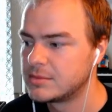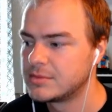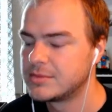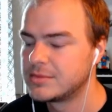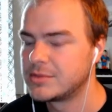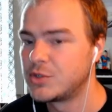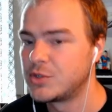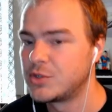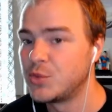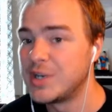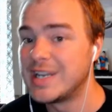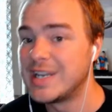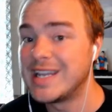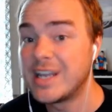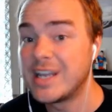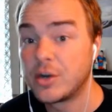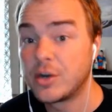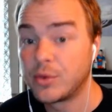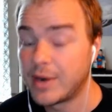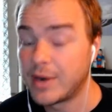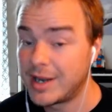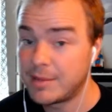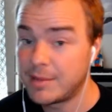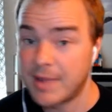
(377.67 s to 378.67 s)
Do we need a
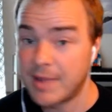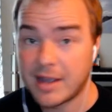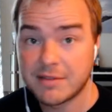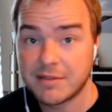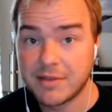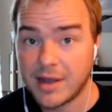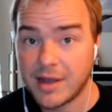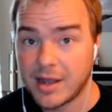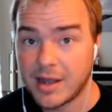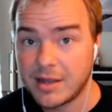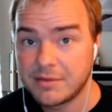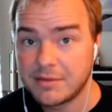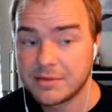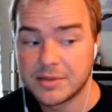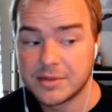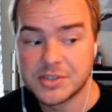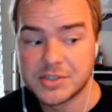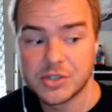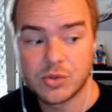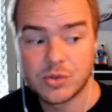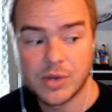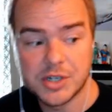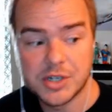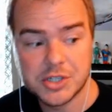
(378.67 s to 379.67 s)
running back 5 is a
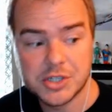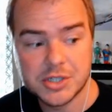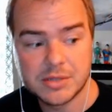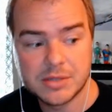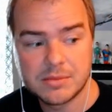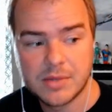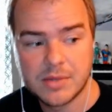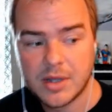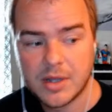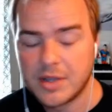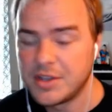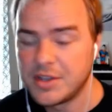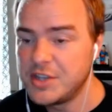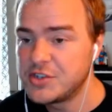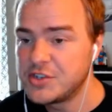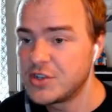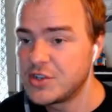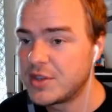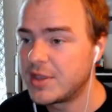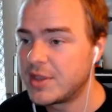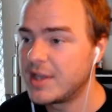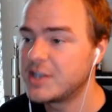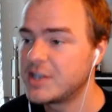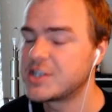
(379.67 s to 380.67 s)
question. These are the
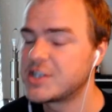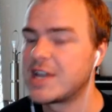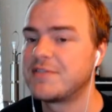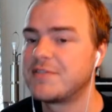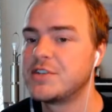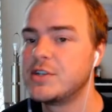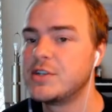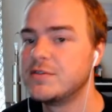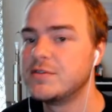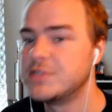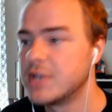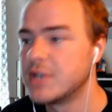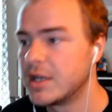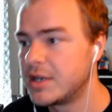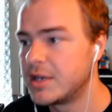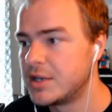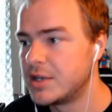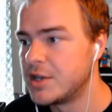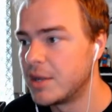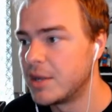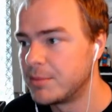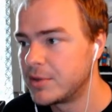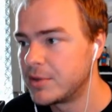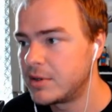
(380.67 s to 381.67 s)
things after you've done a
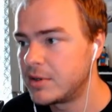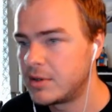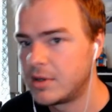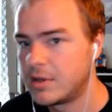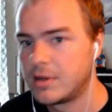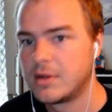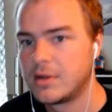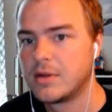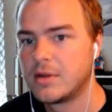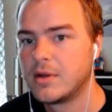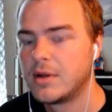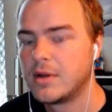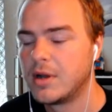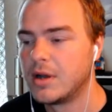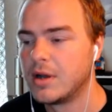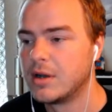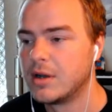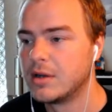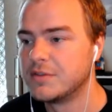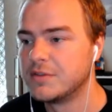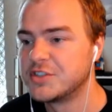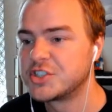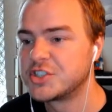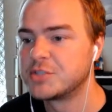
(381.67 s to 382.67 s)
number
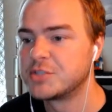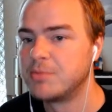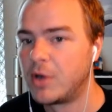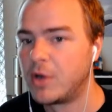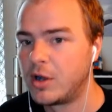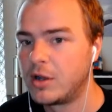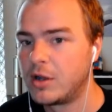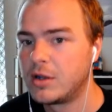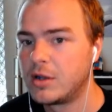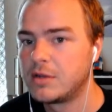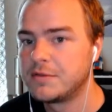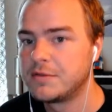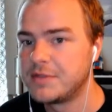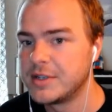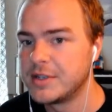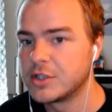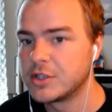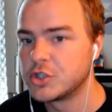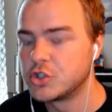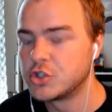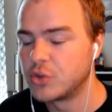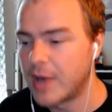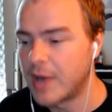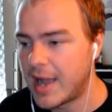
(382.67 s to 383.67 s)
of small
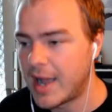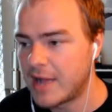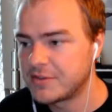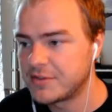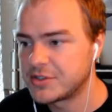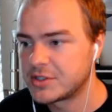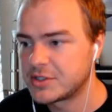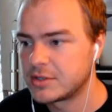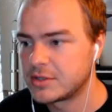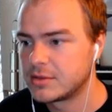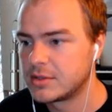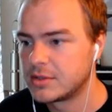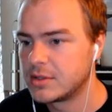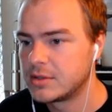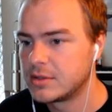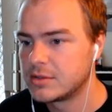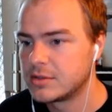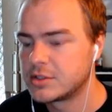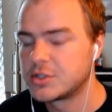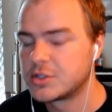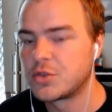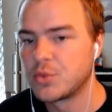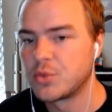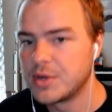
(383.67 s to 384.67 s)
field drafts,
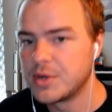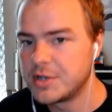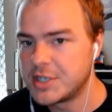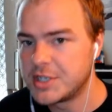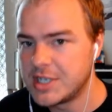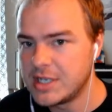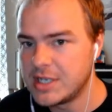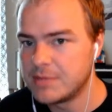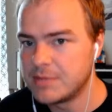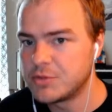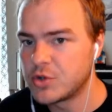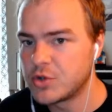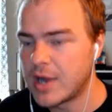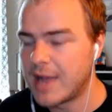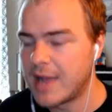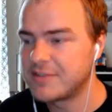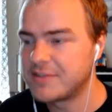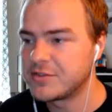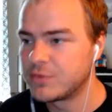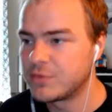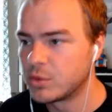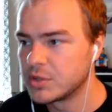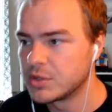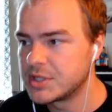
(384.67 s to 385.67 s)
3-team drafts,
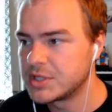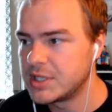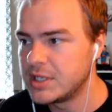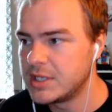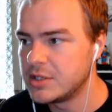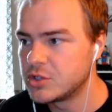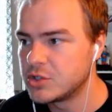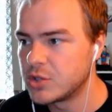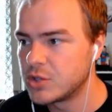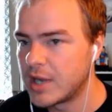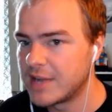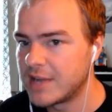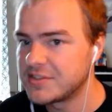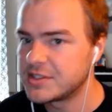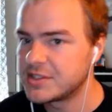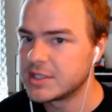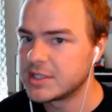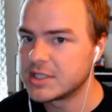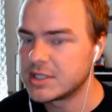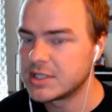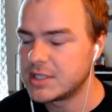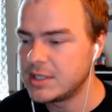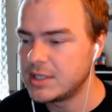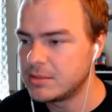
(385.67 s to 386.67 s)
4-team drafts,
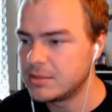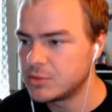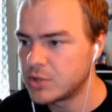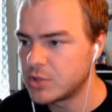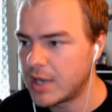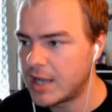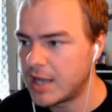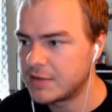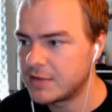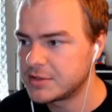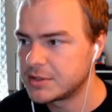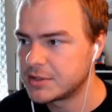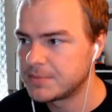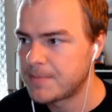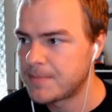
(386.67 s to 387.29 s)
6-team drafts.